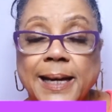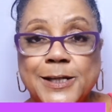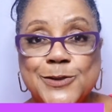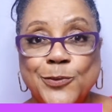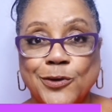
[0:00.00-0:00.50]

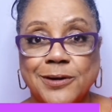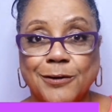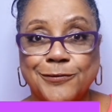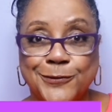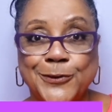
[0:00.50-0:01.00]
is more
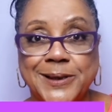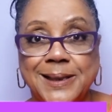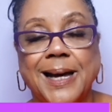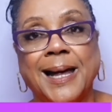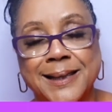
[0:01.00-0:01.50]

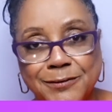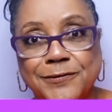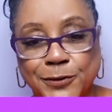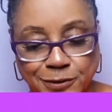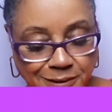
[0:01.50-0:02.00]
fruity and then
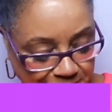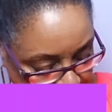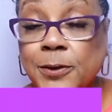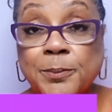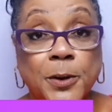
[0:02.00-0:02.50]
floral.
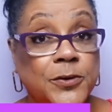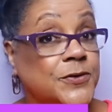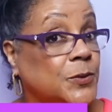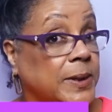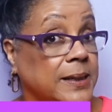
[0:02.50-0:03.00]
They're both
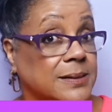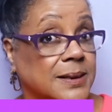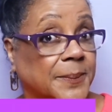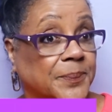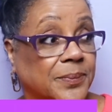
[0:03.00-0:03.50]

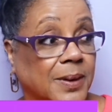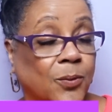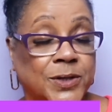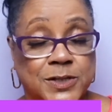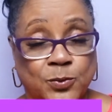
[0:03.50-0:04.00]
sweet,
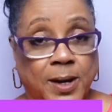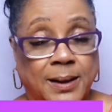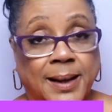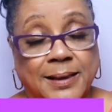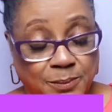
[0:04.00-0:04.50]
which is why I
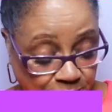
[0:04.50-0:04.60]
like them,